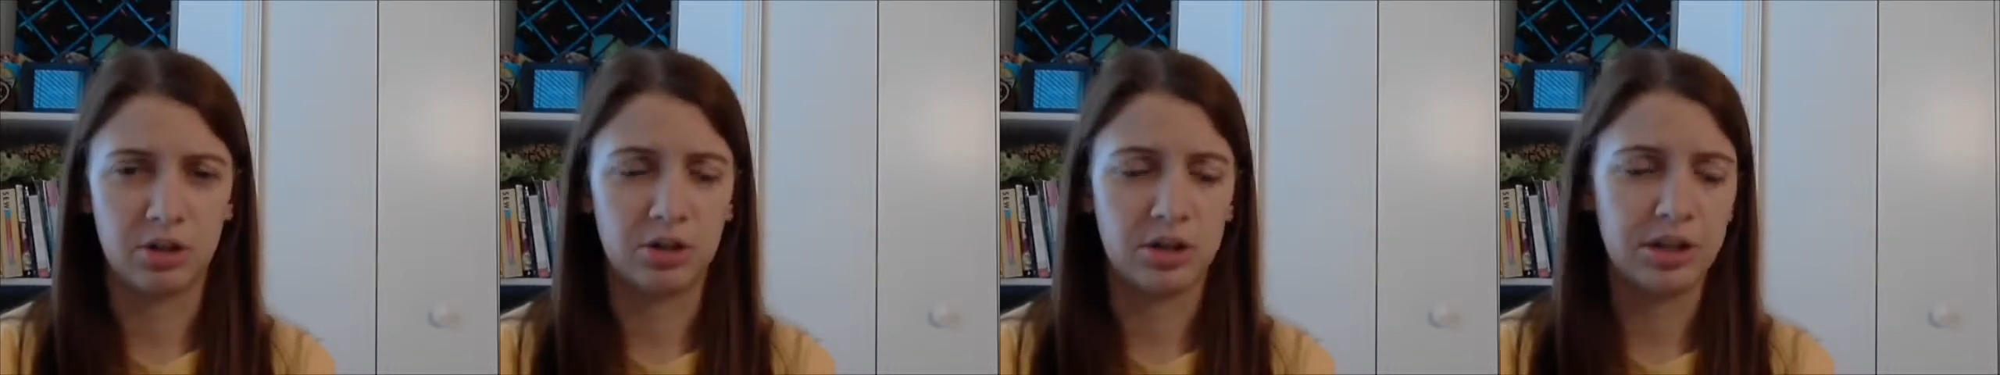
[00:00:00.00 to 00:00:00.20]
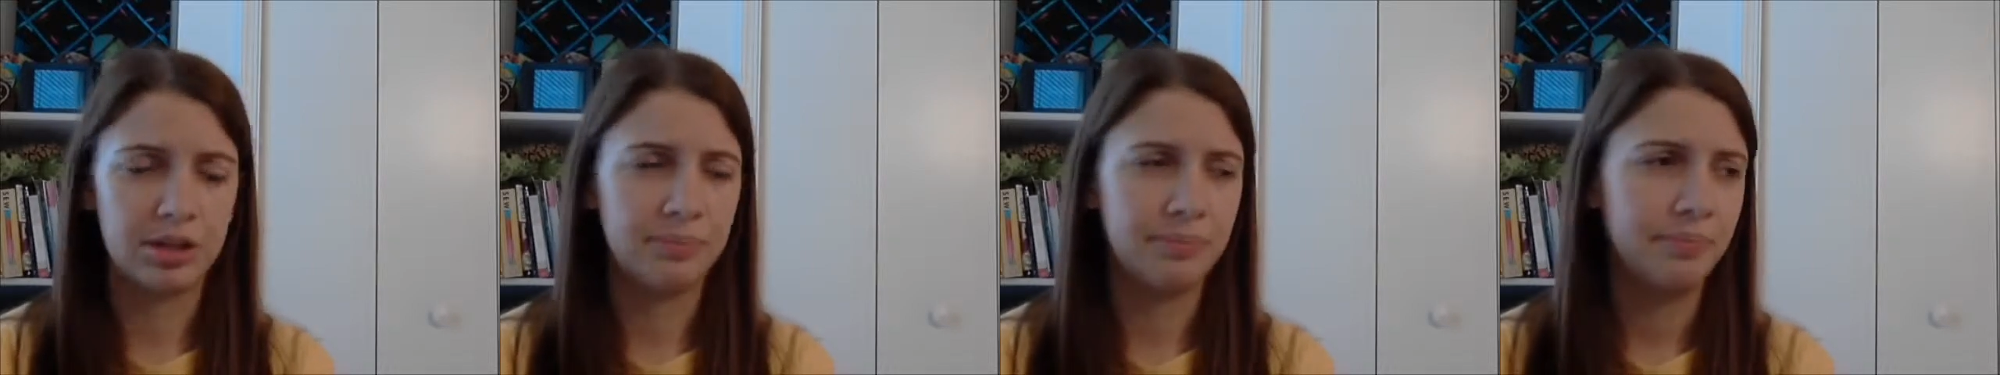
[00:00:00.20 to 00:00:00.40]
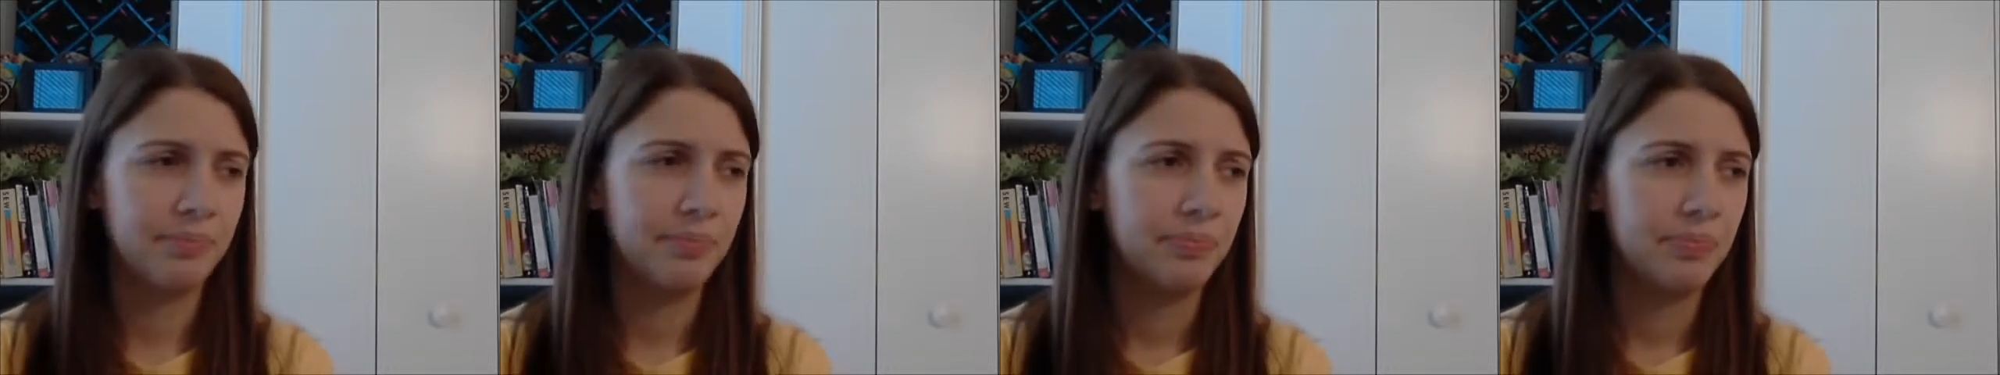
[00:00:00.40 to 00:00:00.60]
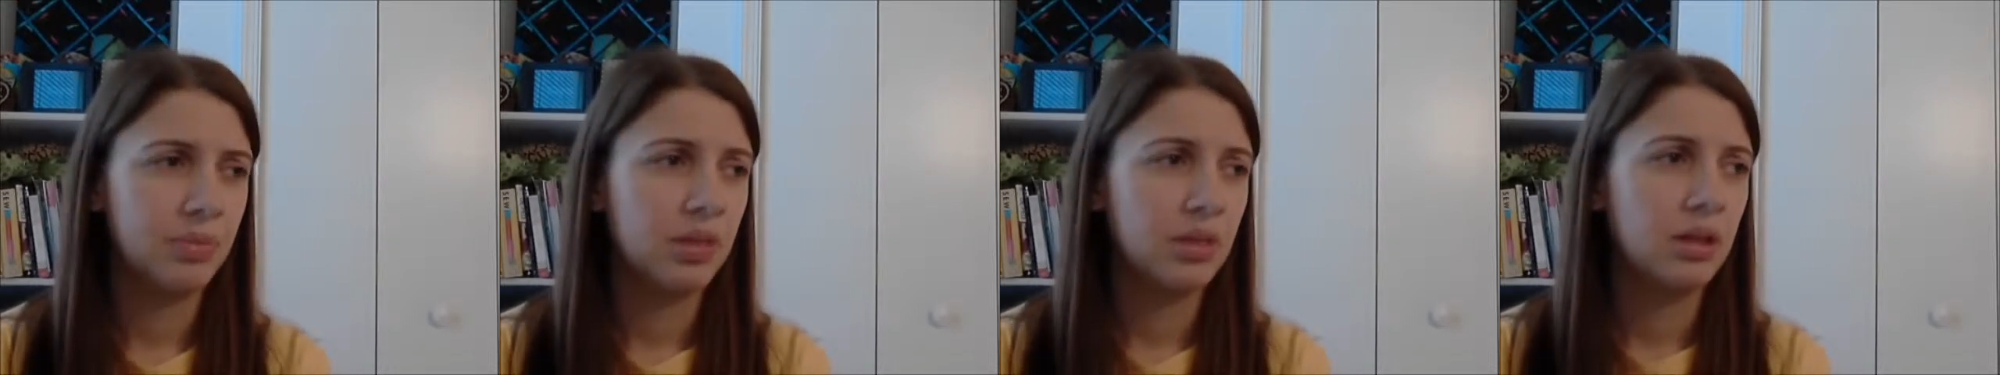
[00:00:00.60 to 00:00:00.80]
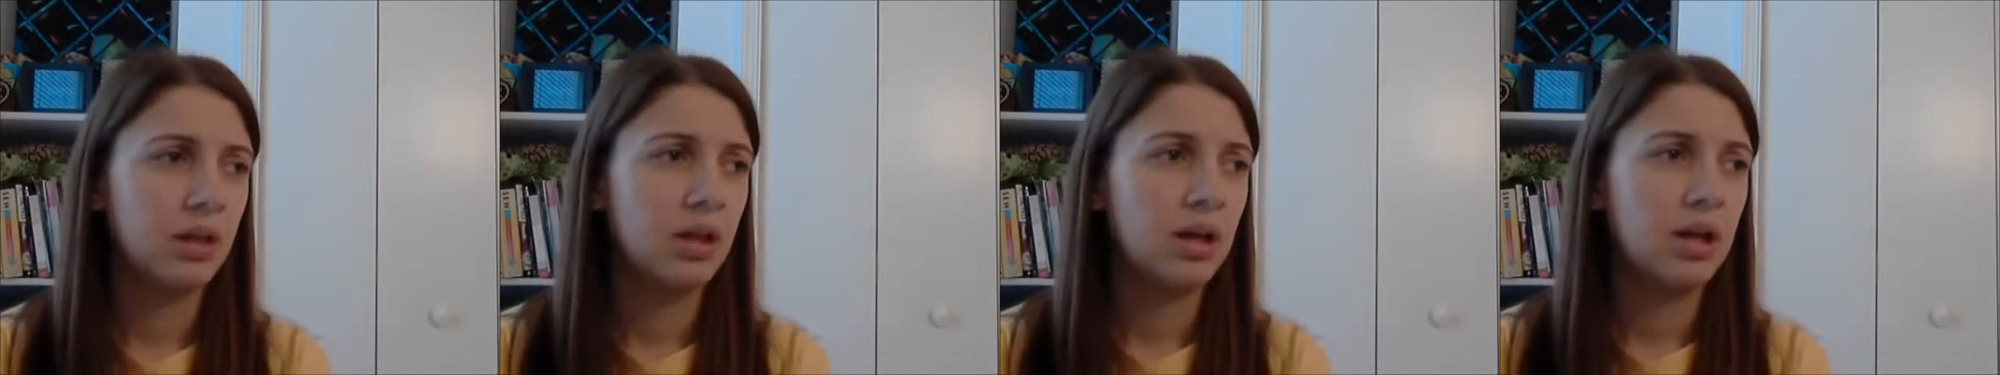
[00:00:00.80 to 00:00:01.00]
cooking.
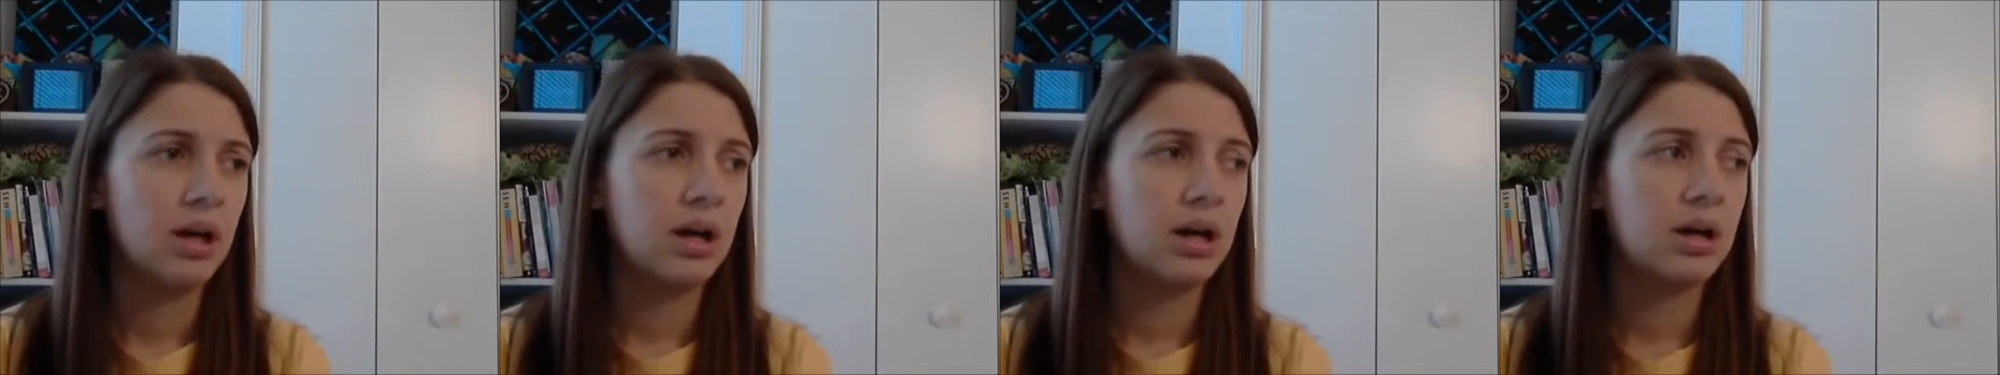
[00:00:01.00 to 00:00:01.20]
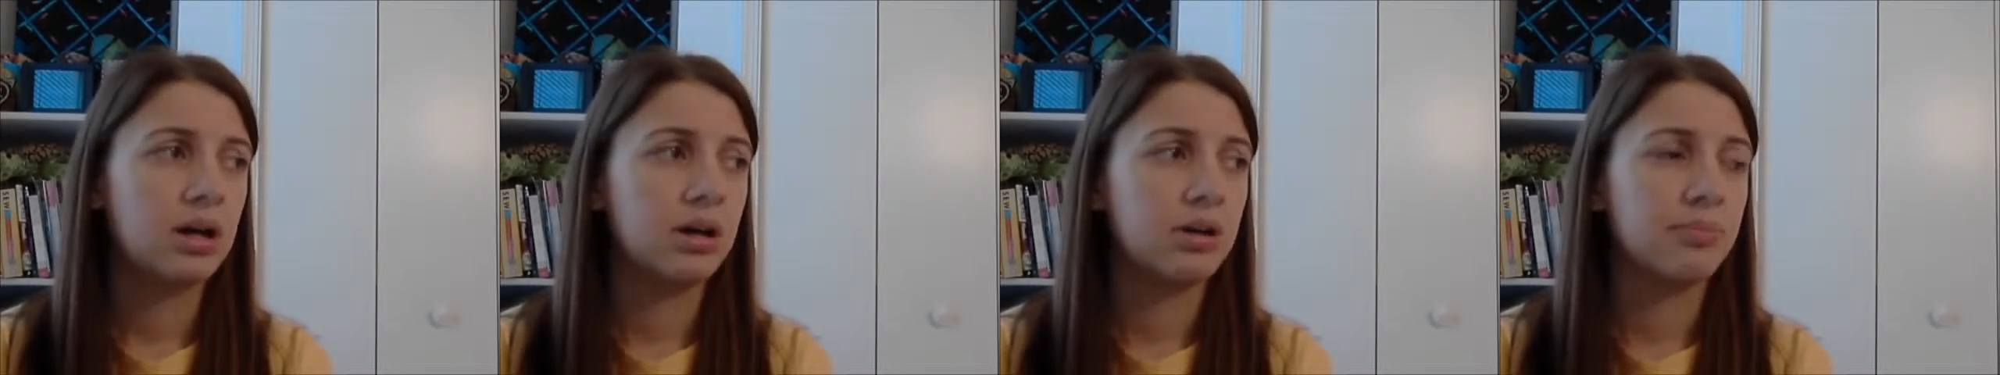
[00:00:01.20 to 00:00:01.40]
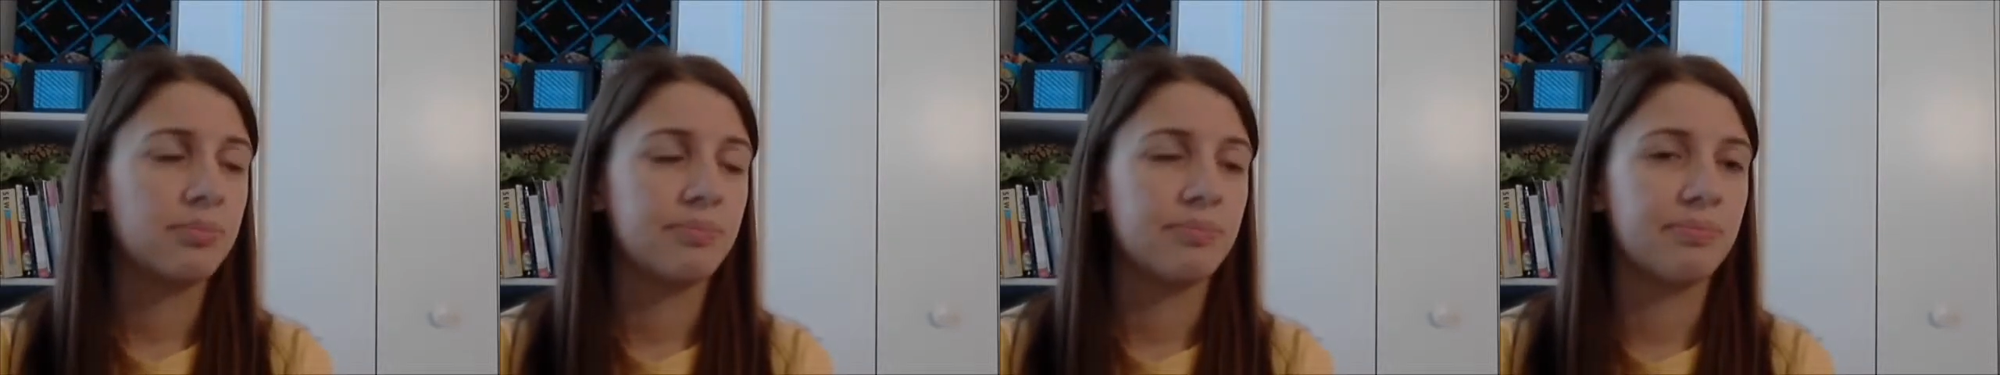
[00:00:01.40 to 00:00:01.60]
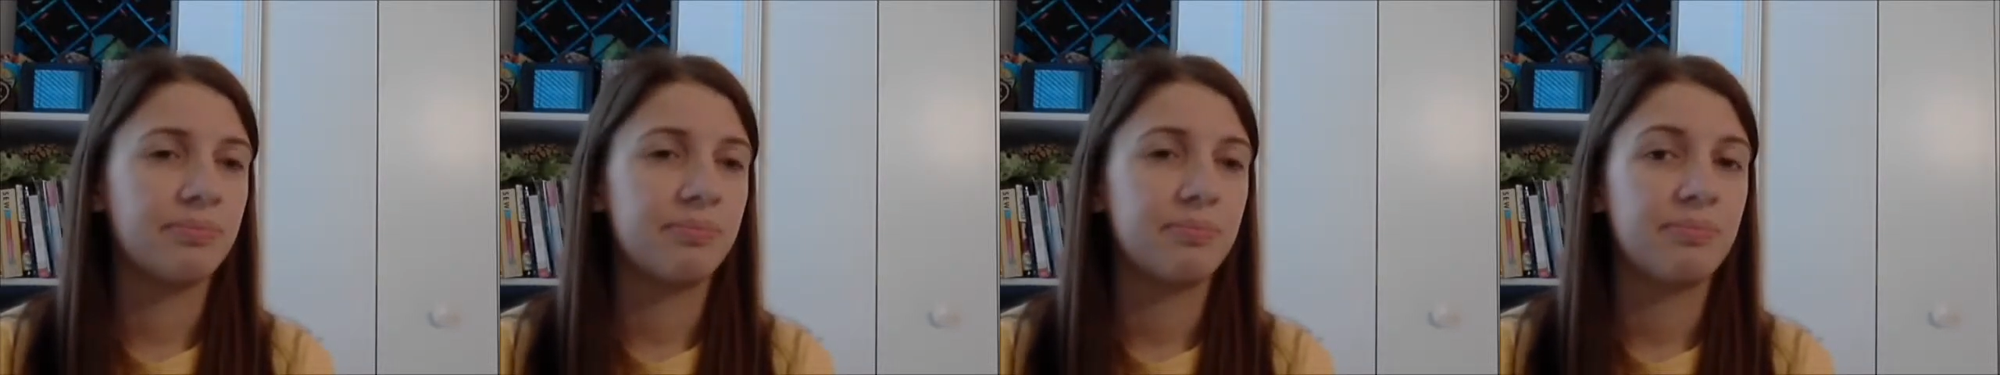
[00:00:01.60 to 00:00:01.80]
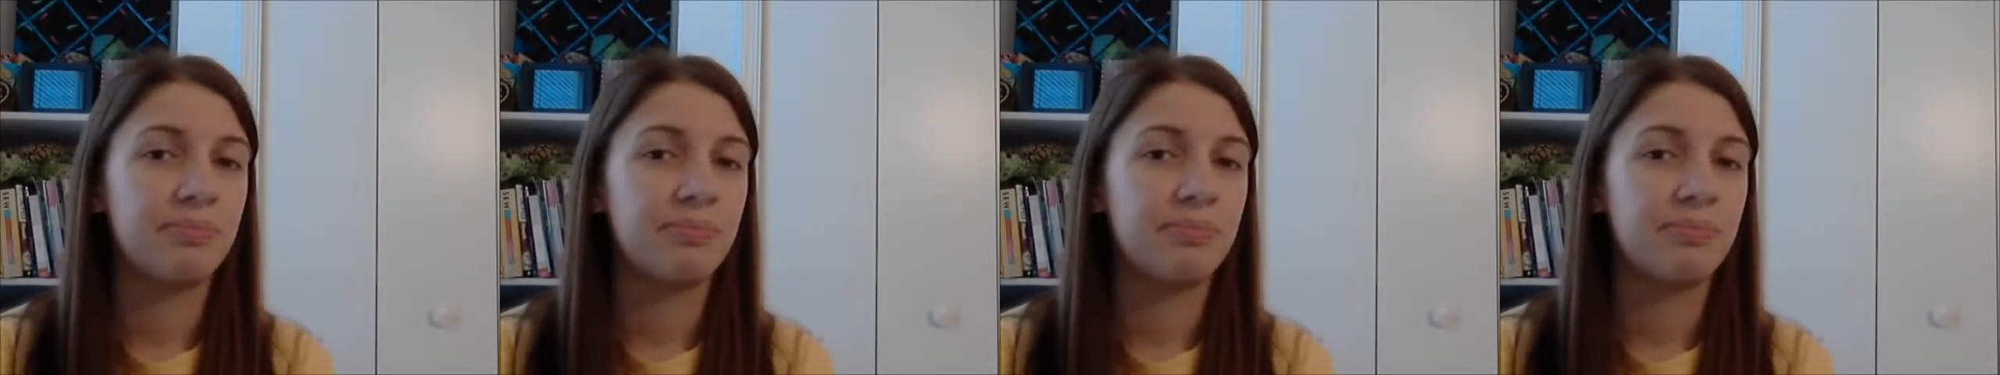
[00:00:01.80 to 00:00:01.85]
Um,